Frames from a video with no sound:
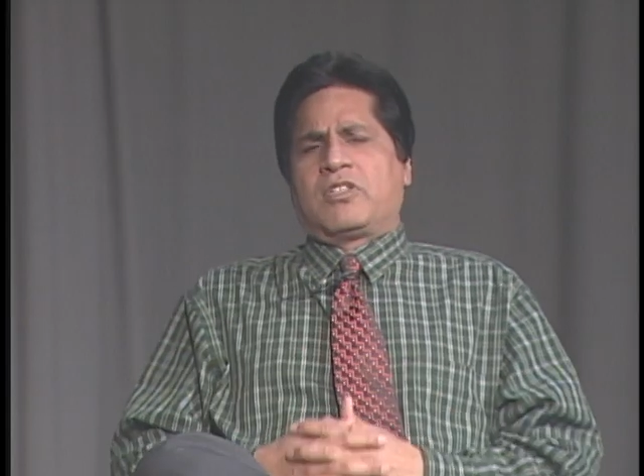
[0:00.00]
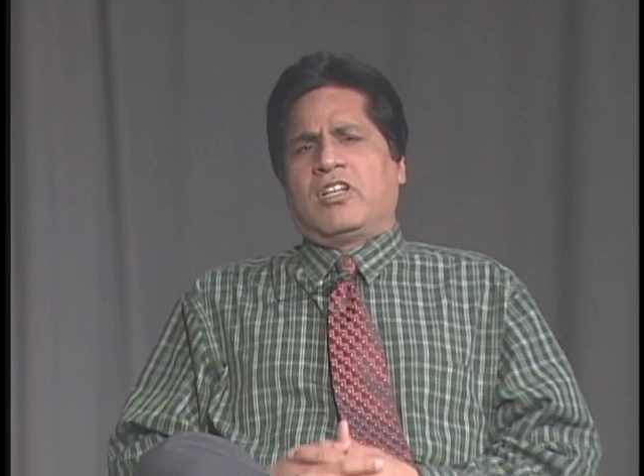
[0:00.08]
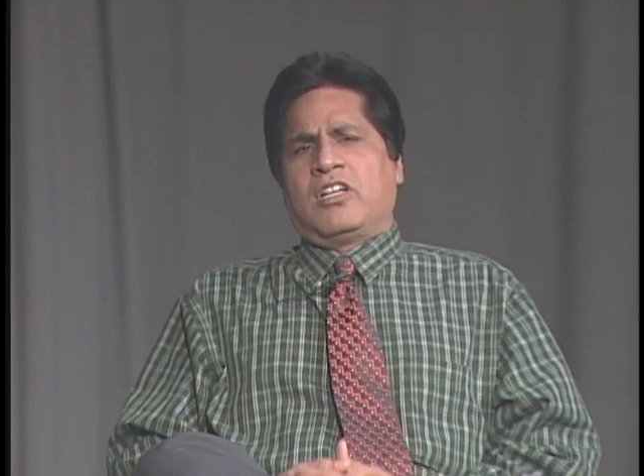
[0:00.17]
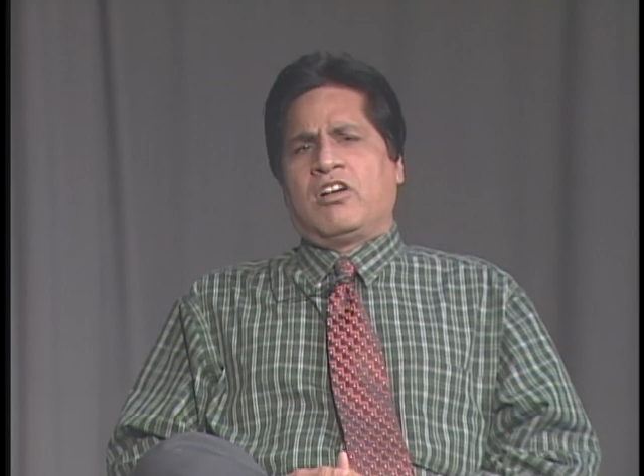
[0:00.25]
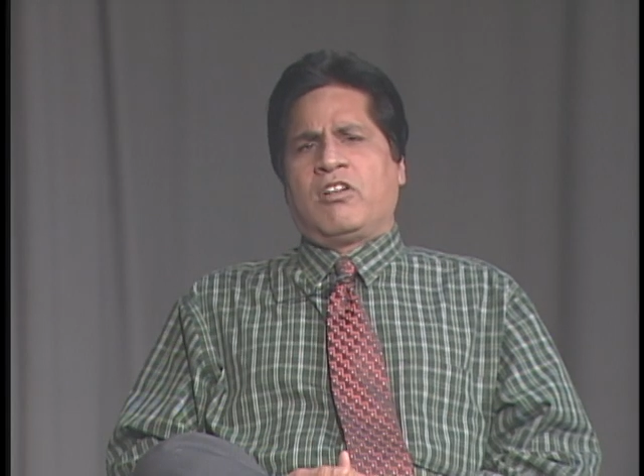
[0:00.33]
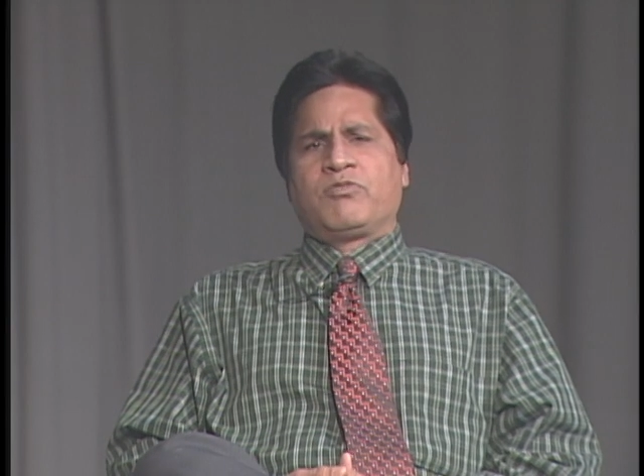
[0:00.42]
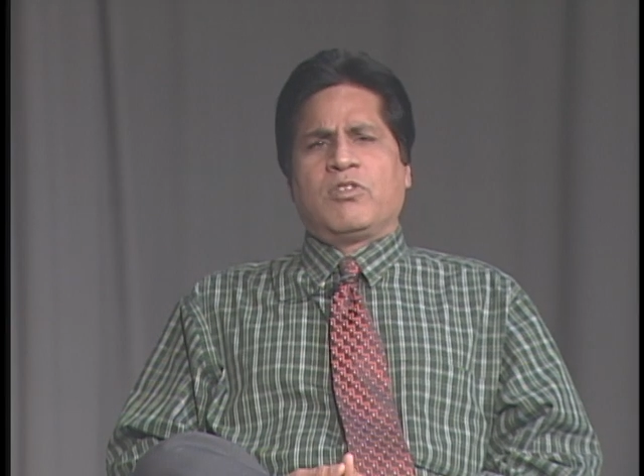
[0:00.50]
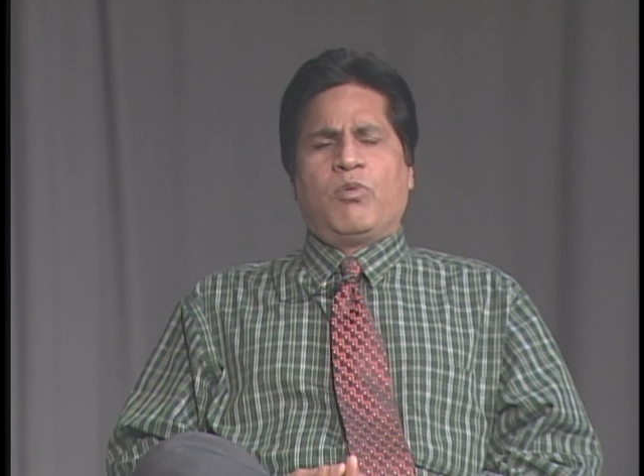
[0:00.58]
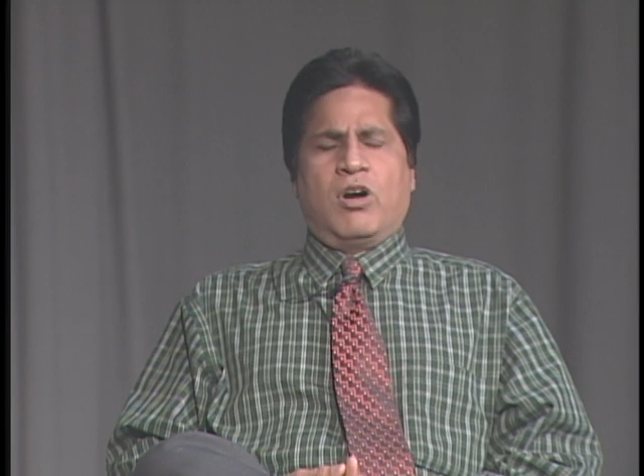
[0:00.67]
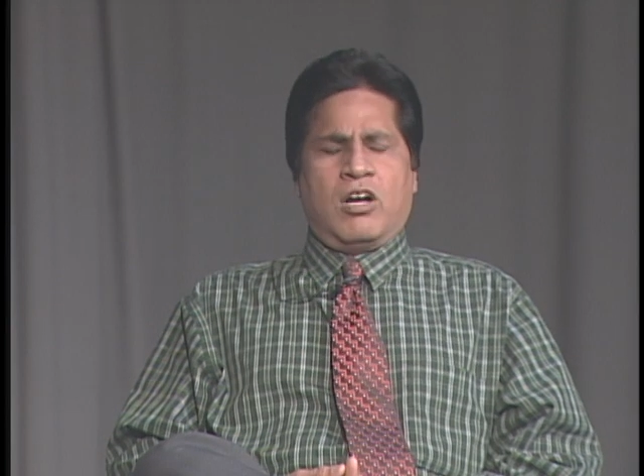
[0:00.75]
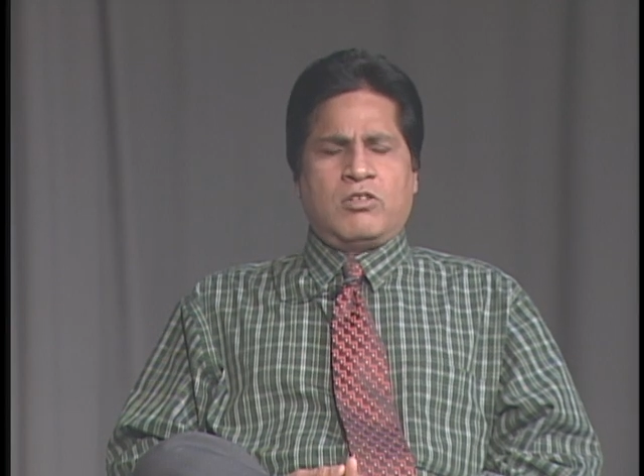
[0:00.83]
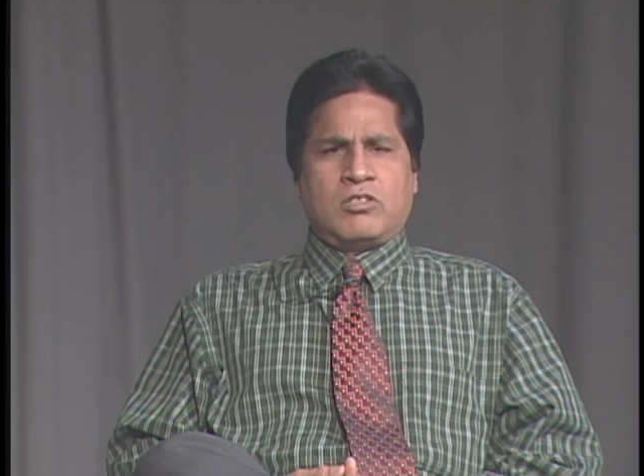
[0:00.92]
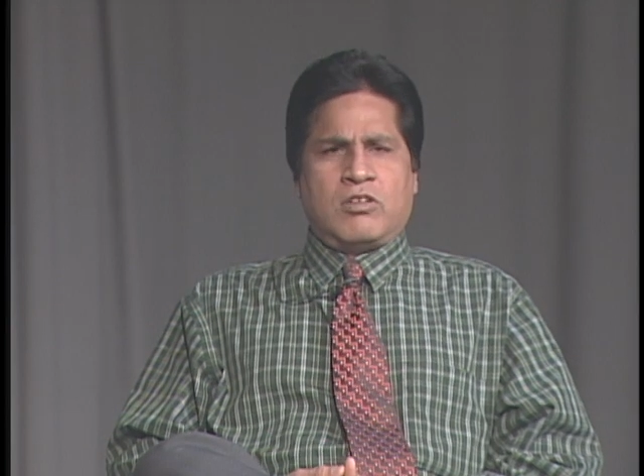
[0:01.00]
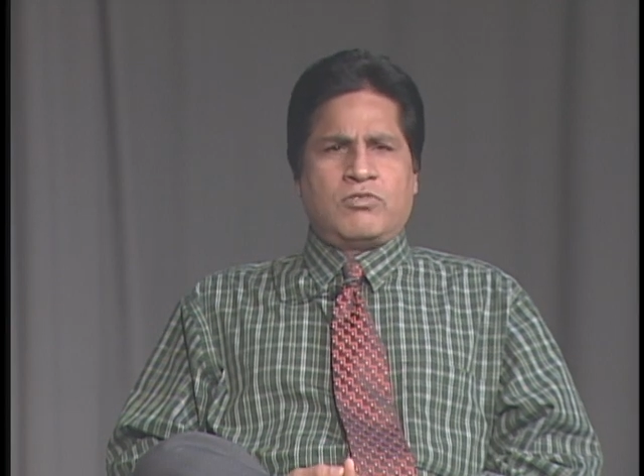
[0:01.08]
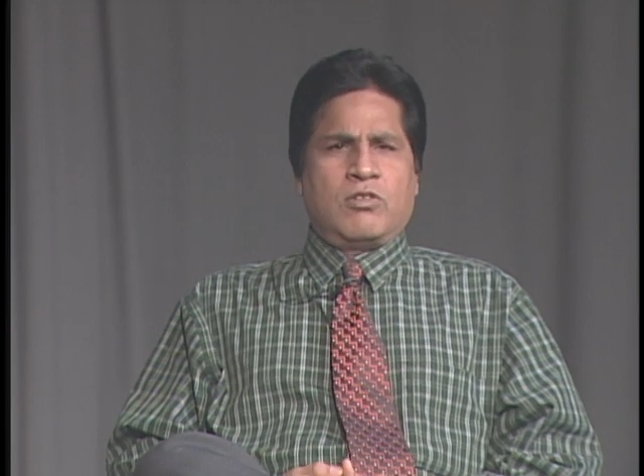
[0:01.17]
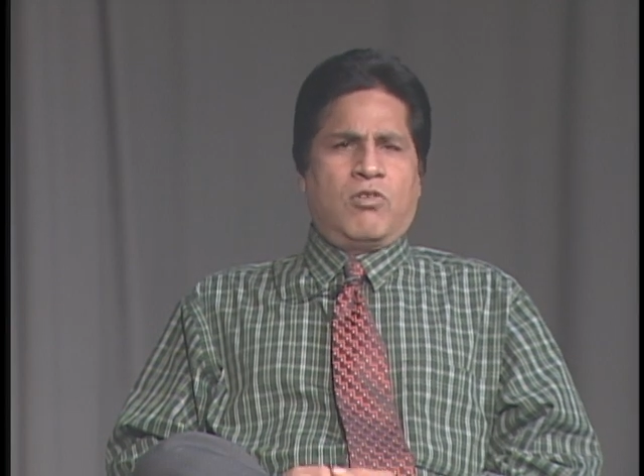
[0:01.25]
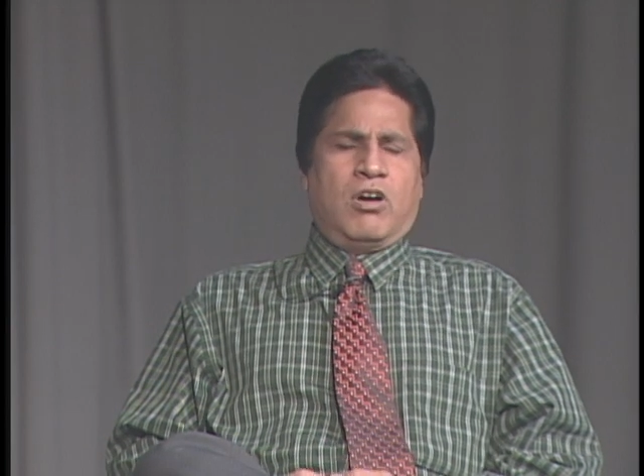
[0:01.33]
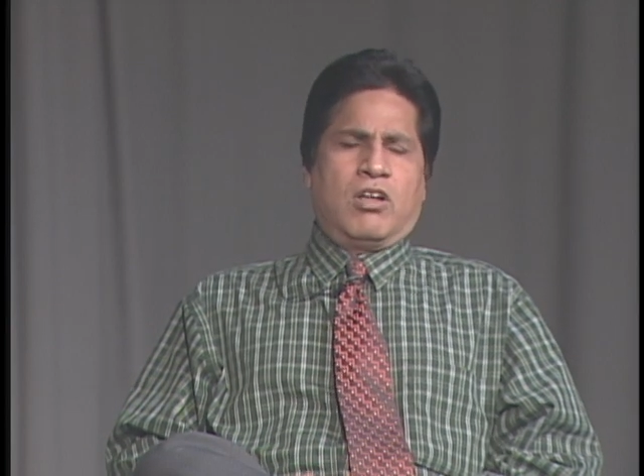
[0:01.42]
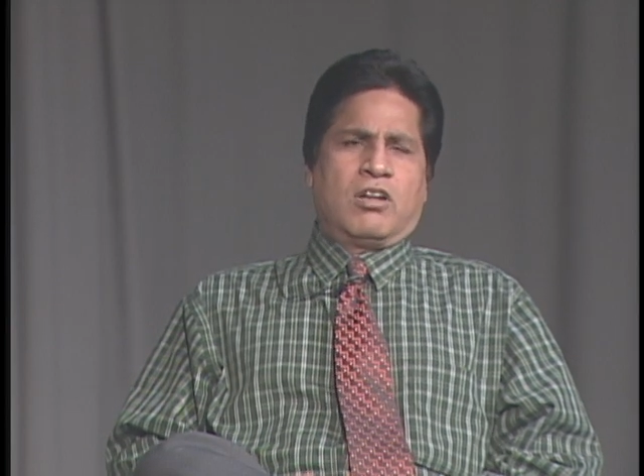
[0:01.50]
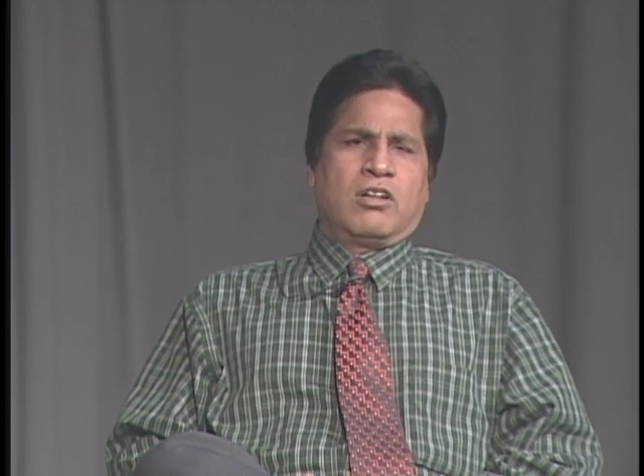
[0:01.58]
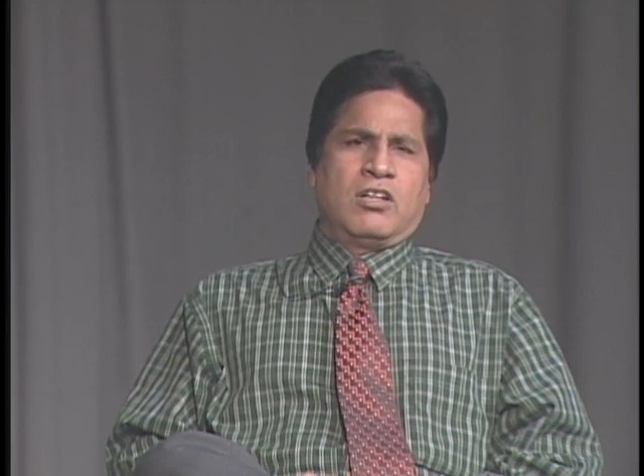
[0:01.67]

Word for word: uh, off the wall, off the wall.